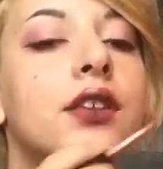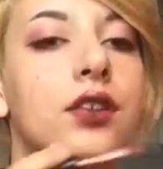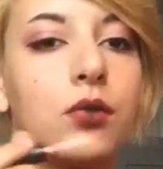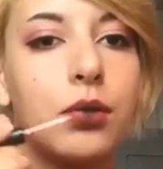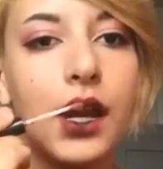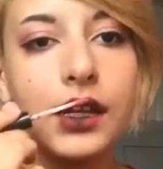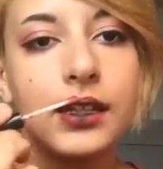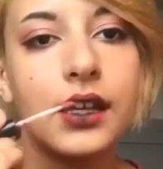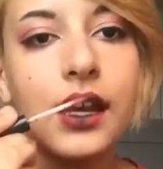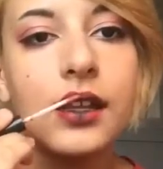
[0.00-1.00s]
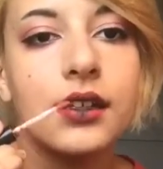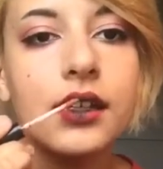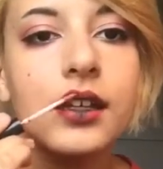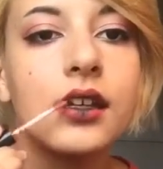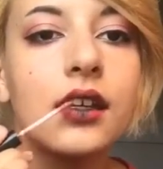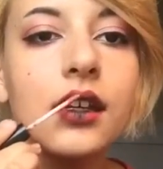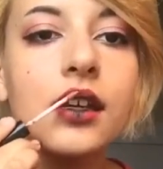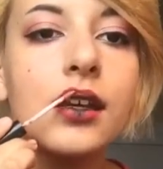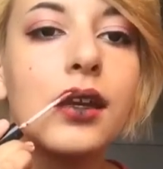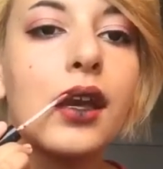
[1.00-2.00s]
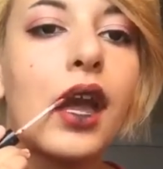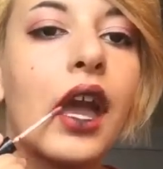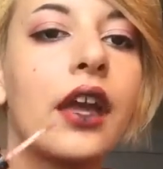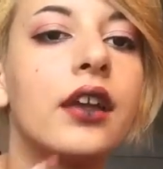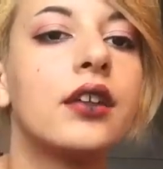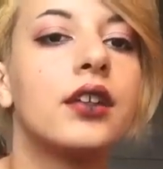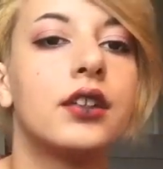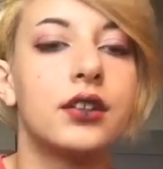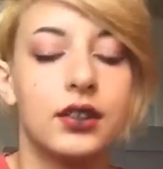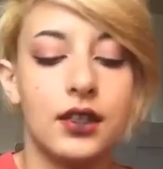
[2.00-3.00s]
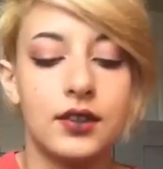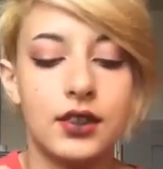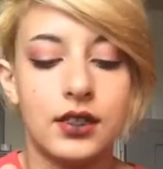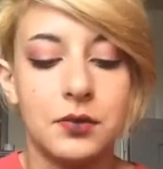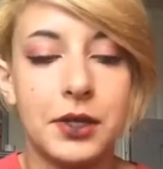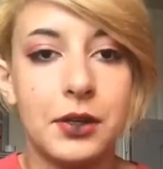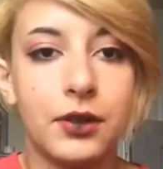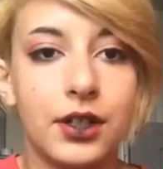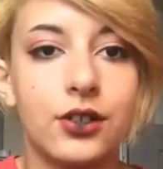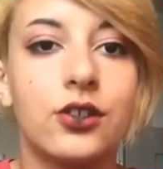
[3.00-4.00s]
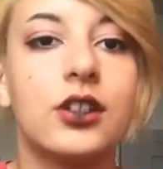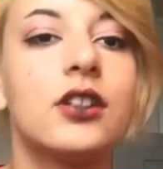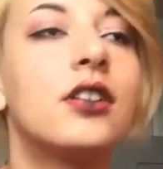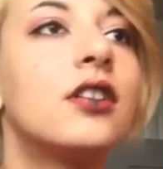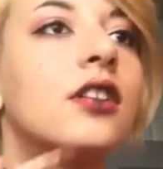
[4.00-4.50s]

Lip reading: So practicality. Does it need to be at 100?